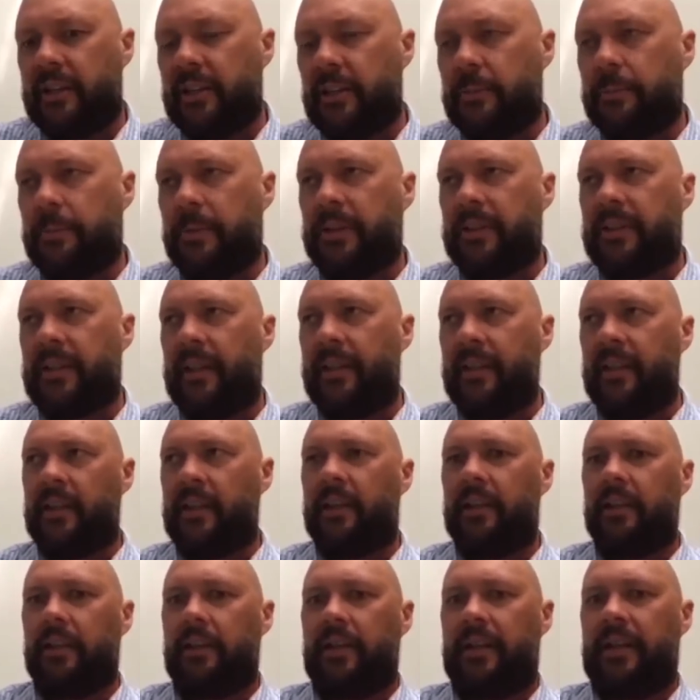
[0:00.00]
this, because I think a
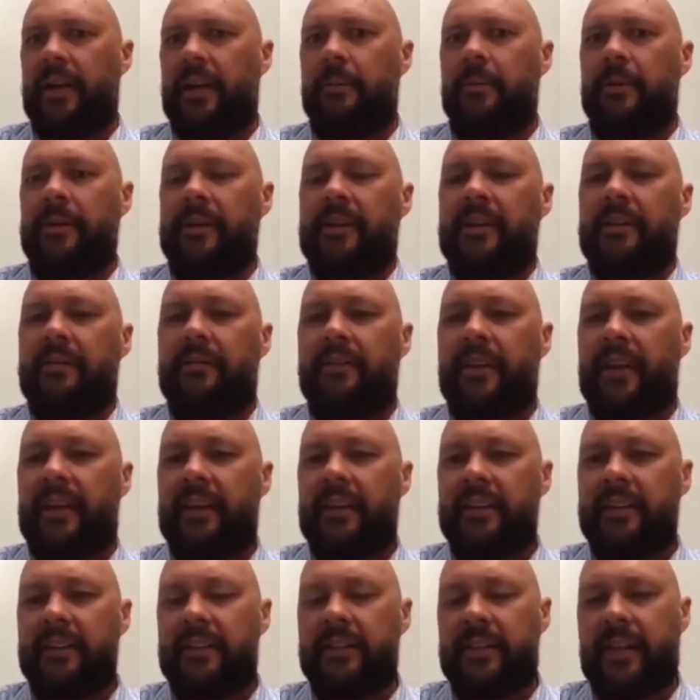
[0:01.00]
lot of networking
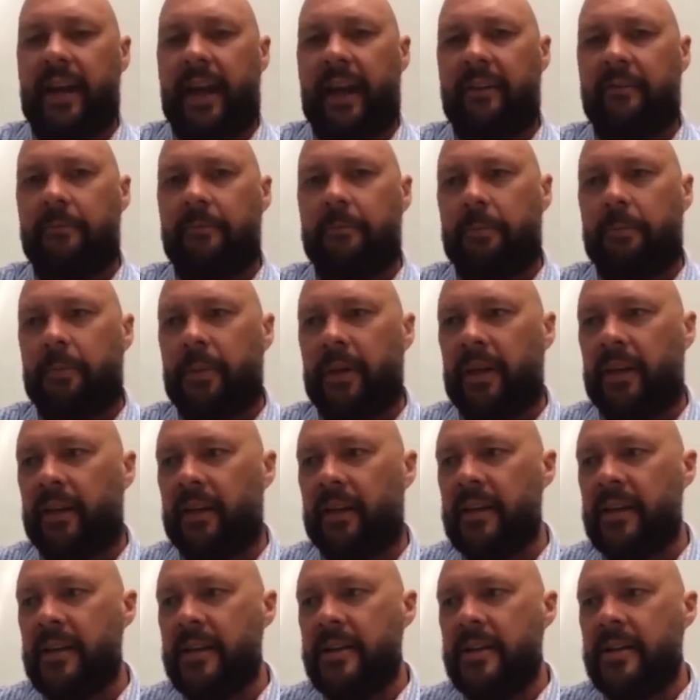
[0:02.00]
vendors have
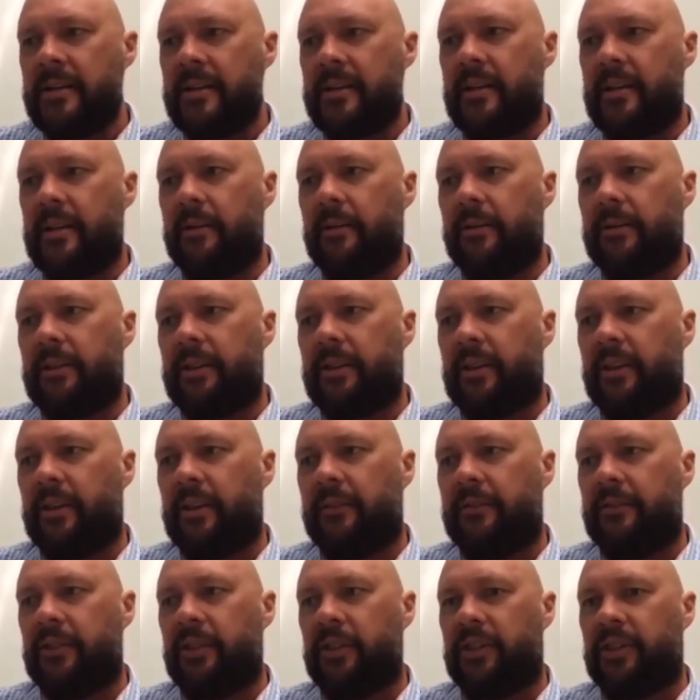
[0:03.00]
been guilty
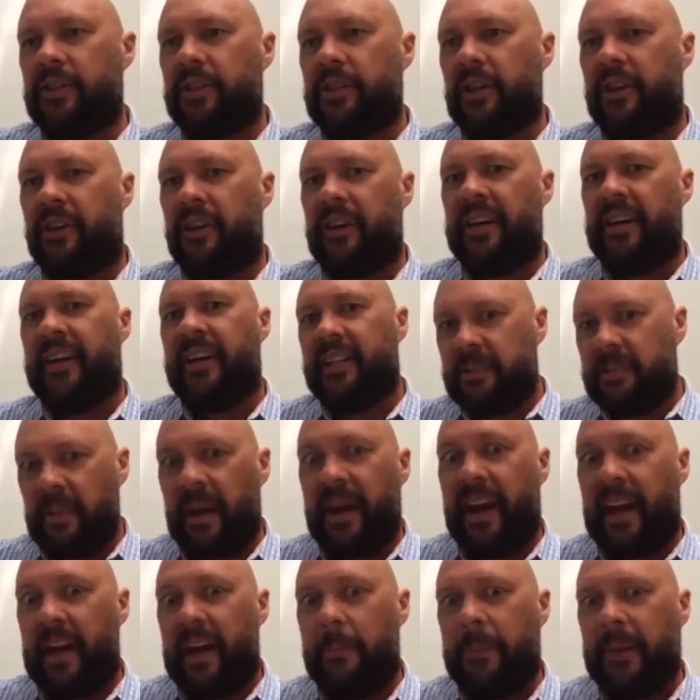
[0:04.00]
of just going, here's
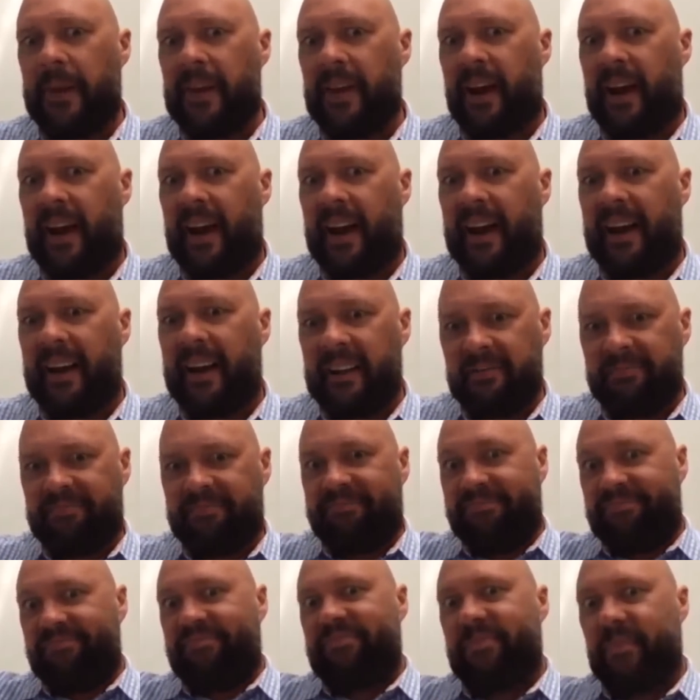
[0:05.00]
my API,
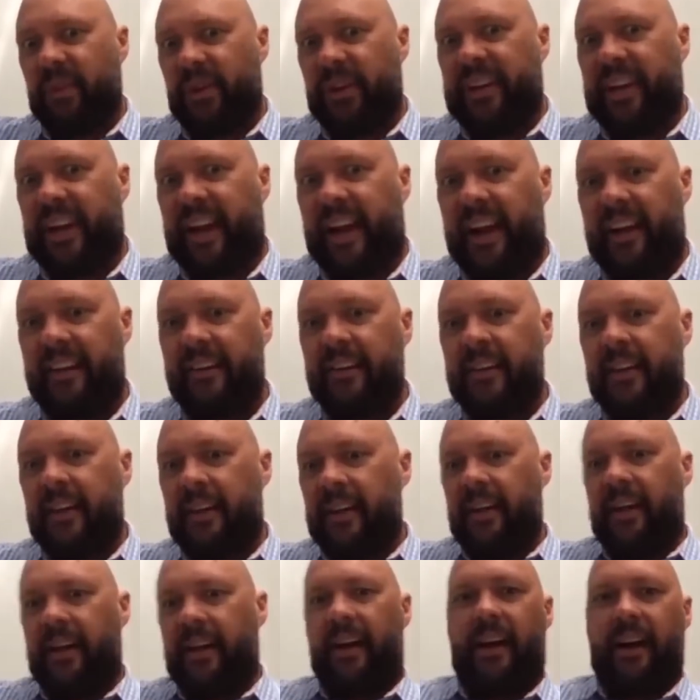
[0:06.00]
work it out.
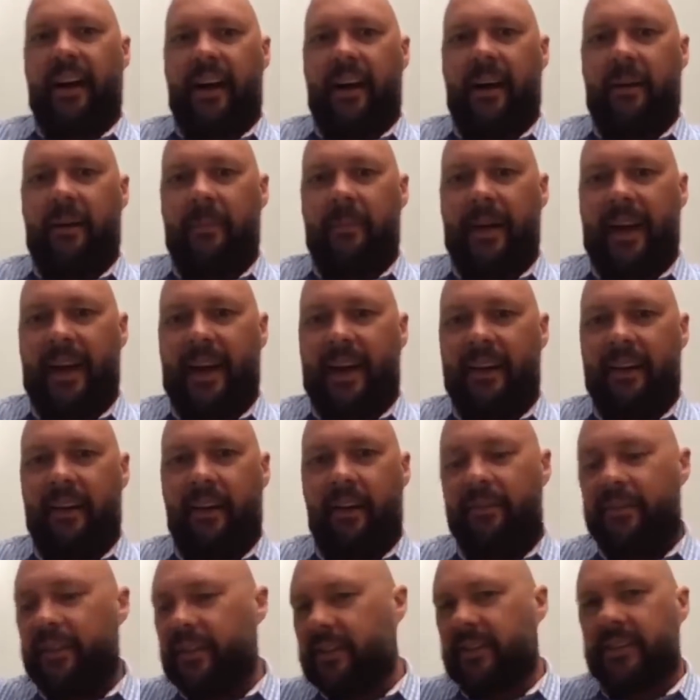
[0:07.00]
And
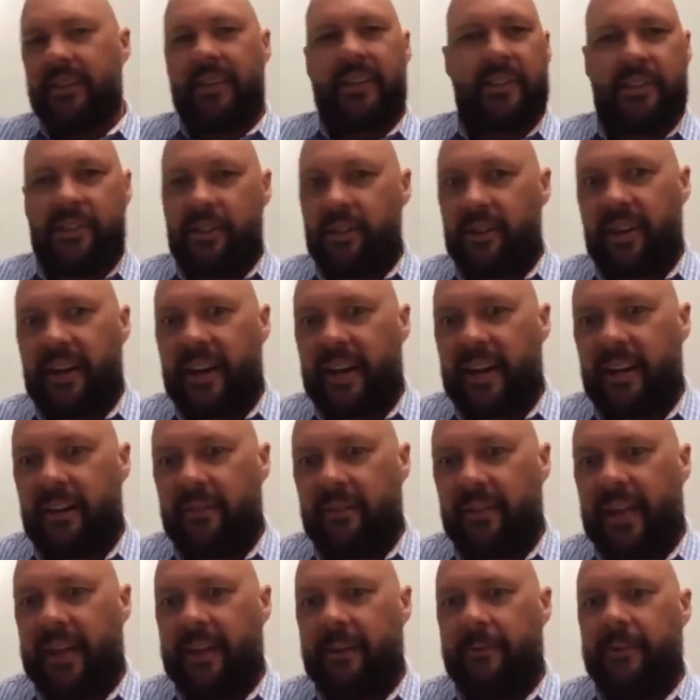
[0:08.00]
obviously it's not a native
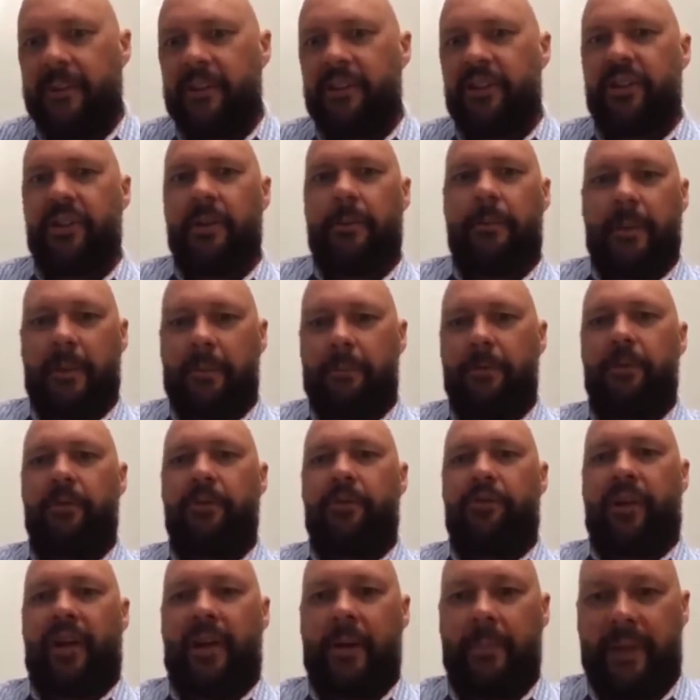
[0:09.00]
language to people who are
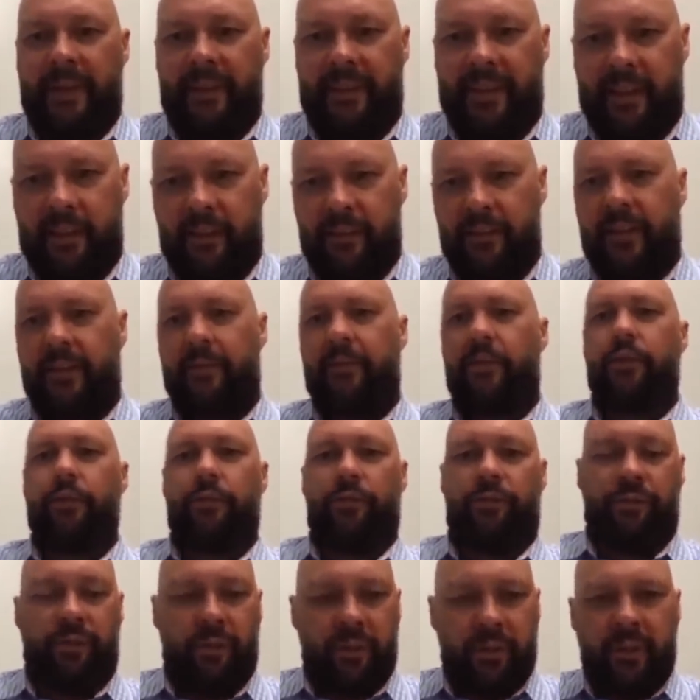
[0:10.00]
trying to make that
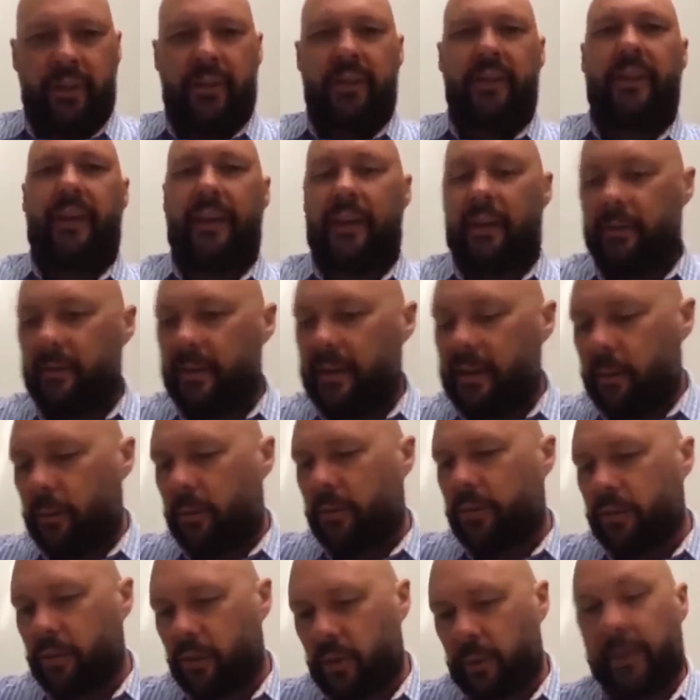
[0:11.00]
evolution in their career
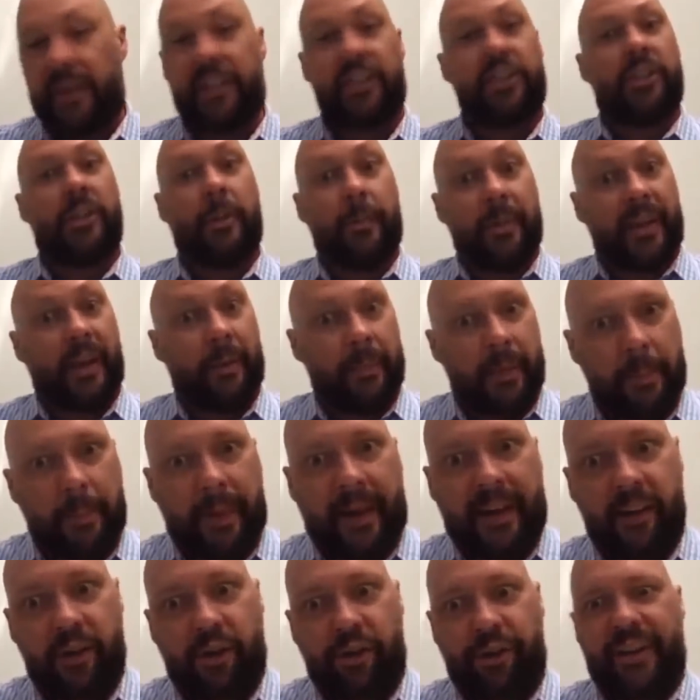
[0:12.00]
towards automation to become the
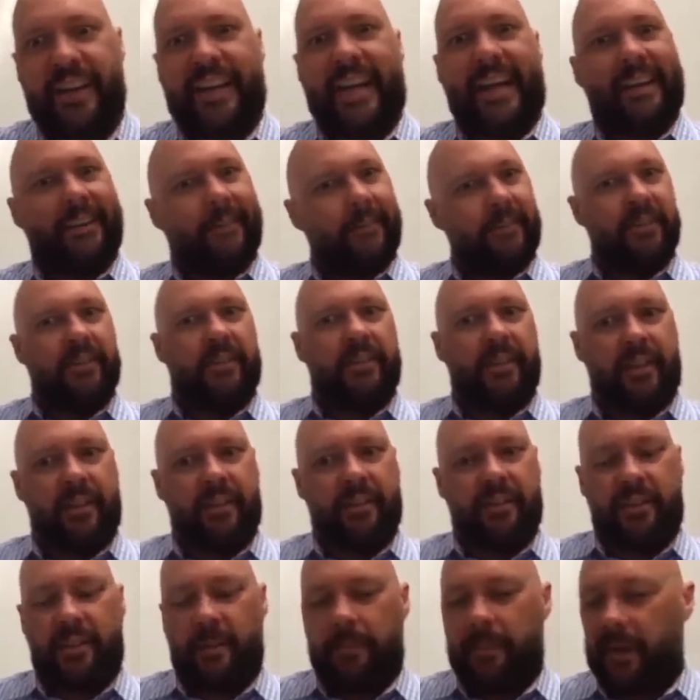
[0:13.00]
button creator instead of
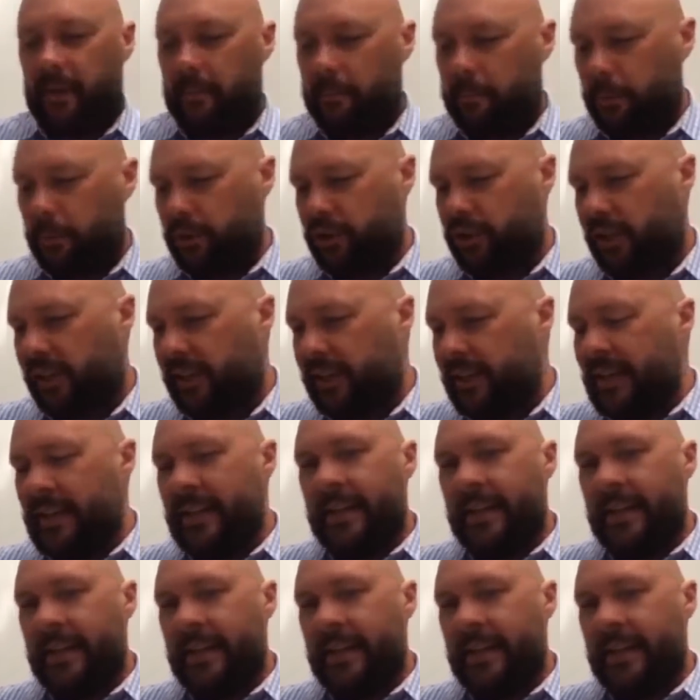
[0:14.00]
just the button pusher.